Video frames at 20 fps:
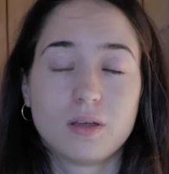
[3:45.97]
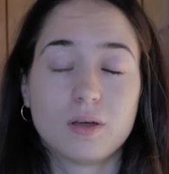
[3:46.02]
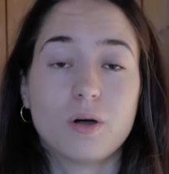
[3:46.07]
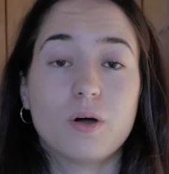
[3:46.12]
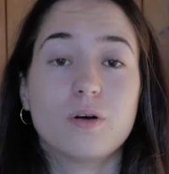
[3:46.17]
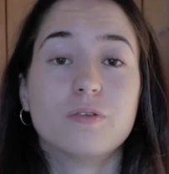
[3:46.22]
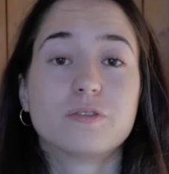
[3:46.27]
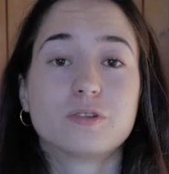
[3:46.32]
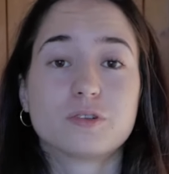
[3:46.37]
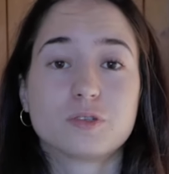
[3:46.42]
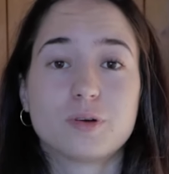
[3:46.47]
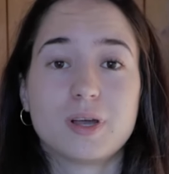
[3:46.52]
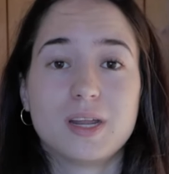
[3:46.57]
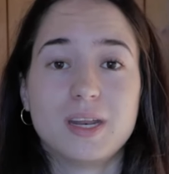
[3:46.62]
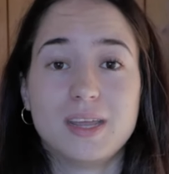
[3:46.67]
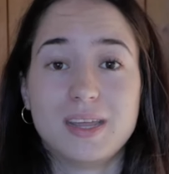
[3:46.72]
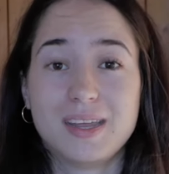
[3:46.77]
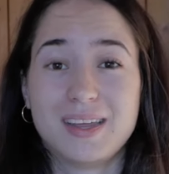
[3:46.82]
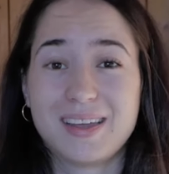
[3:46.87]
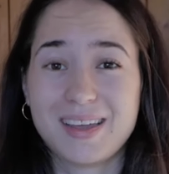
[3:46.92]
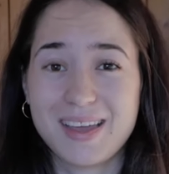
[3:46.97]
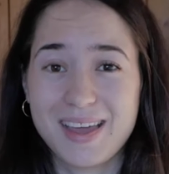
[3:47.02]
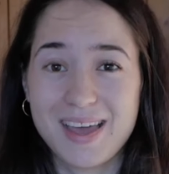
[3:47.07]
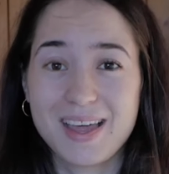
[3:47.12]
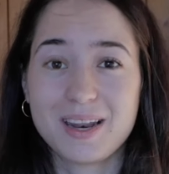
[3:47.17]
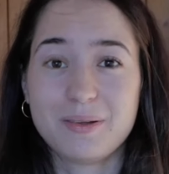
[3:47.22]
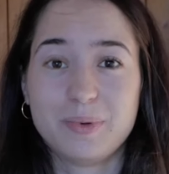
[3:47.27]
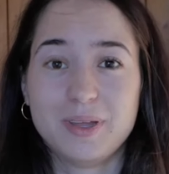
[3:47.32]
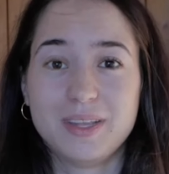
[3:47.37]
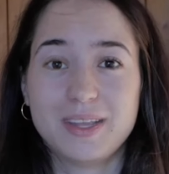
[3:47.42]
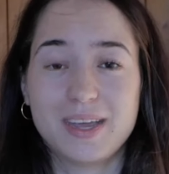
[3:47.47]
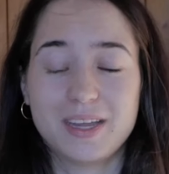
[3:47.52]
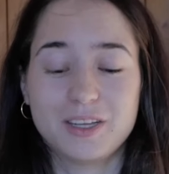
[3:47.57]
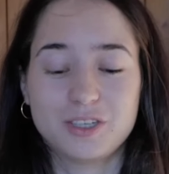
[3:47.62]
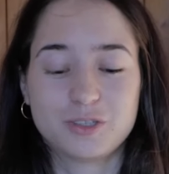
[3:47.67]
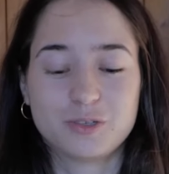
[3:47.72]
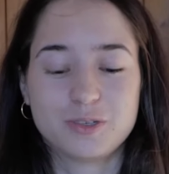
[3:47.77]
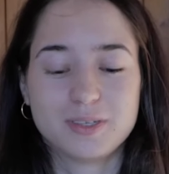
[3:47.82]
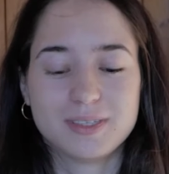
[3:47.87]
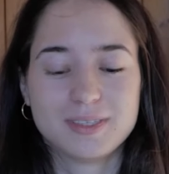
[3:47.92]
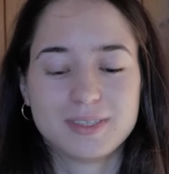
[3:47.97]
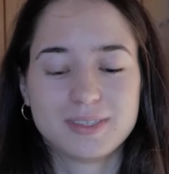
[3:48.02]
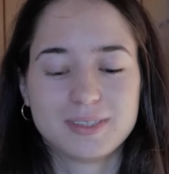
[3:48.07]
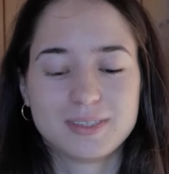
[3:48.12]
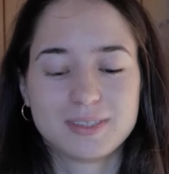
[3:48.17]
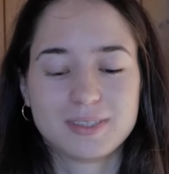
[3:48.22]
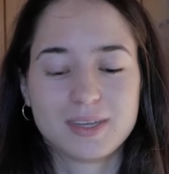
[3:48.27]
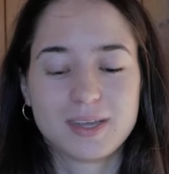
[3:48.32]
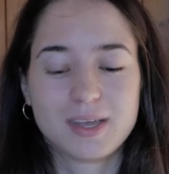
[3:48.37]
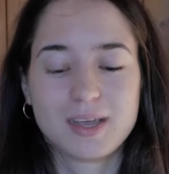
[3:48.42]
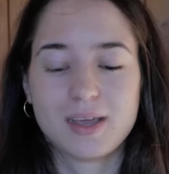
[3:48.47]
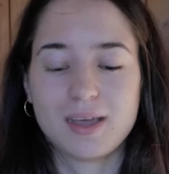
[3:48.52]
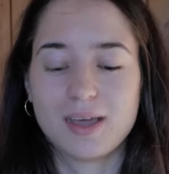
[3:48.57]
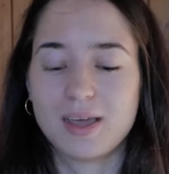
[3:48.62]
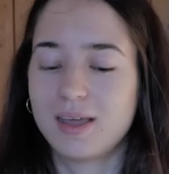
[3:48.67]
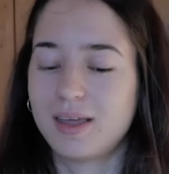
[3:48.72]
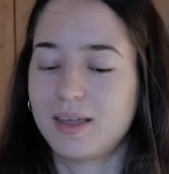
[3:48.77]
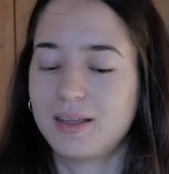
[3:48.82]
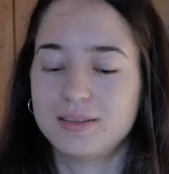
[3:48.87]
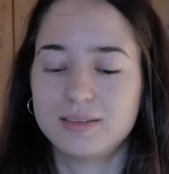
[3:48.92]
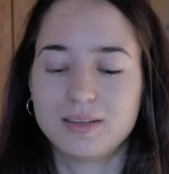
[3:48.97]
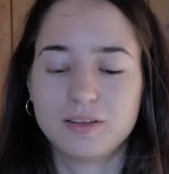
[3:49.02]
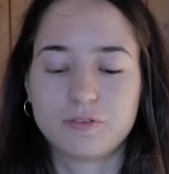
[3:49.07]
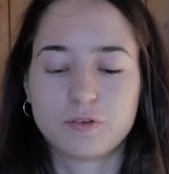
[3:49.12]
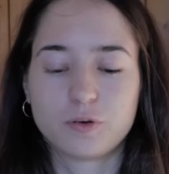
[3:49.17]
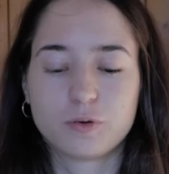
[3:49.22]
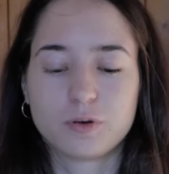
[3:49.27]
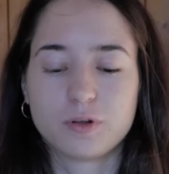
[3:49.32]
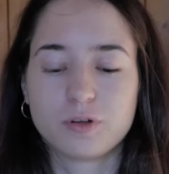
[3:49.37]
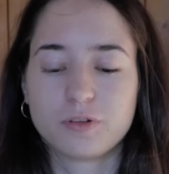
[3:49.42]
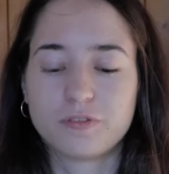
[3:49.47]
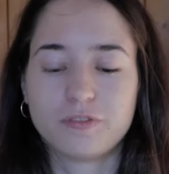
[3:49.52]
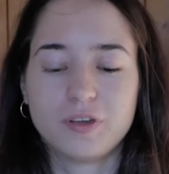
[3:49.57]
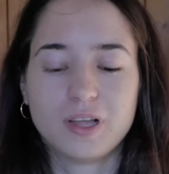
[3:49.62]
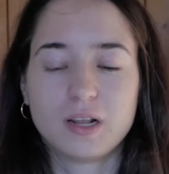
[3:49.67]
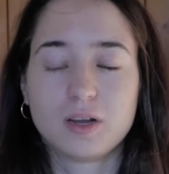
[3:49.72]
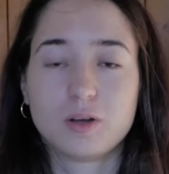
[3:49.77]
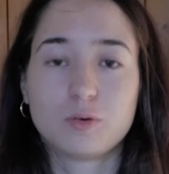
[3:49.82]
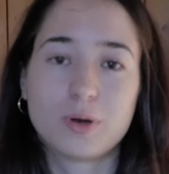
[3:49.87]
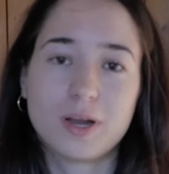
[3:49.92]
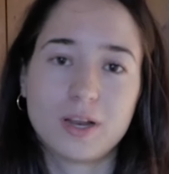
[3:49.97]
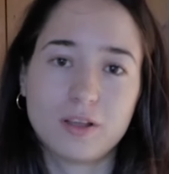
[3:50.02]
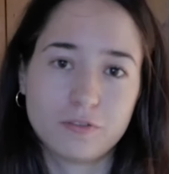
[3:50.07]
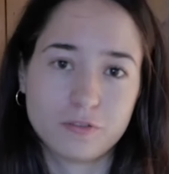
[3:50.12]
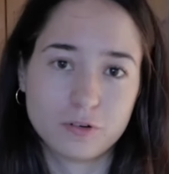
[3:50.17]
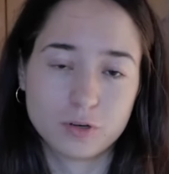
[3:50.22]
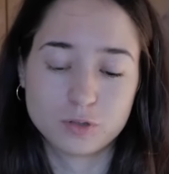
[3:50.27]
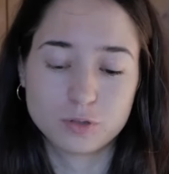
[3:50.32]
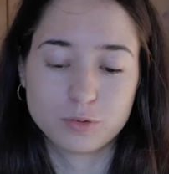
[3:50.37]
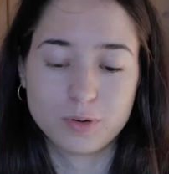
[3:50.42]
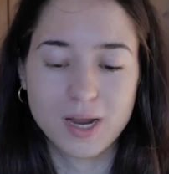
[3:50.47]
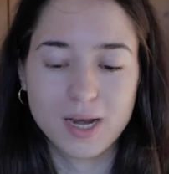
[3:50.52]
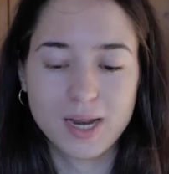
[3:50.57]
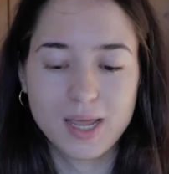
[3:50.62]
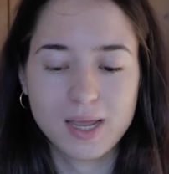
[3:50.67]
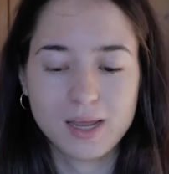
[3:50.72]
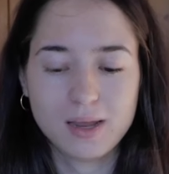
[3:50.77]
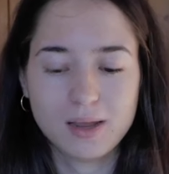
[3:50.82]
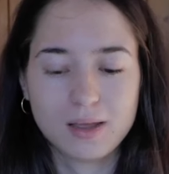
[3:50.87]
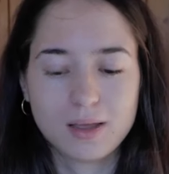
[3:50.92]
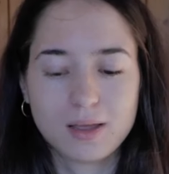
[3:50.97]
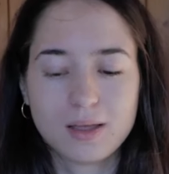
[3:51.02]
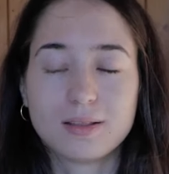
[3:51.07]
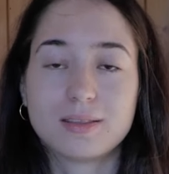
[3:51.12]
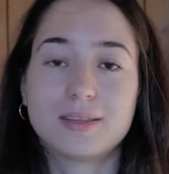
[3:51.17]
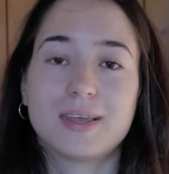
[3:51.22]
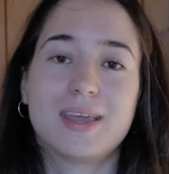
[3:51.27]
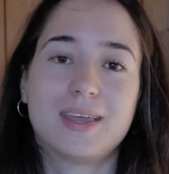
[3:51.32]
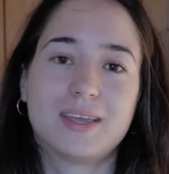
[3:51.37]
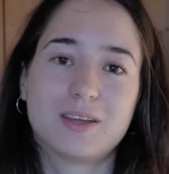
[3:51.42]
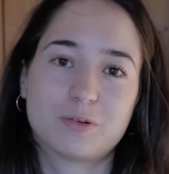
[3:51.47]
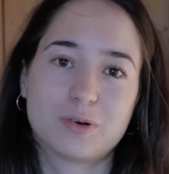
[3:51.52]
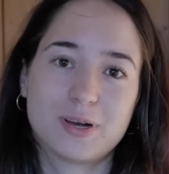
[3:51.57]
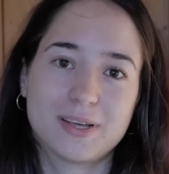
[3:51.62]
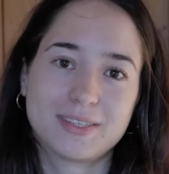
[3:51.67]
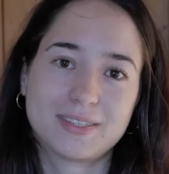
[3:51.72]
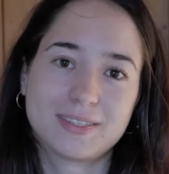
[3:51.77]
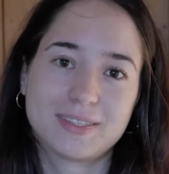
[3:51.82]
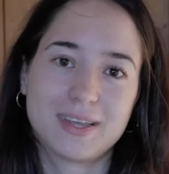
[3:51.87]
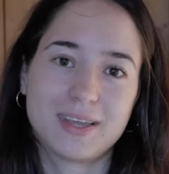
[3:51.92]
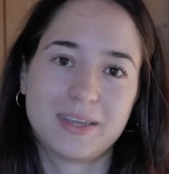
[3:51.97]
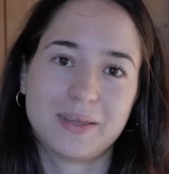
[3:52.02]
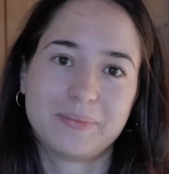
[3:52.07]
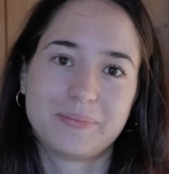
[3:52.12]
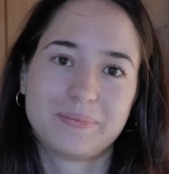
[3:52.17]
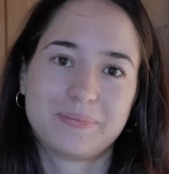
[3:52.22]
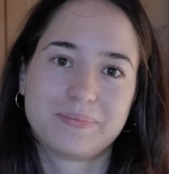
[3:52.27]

Overtraining can be dangerous, and if you're not feeling ready for training, take a rest day.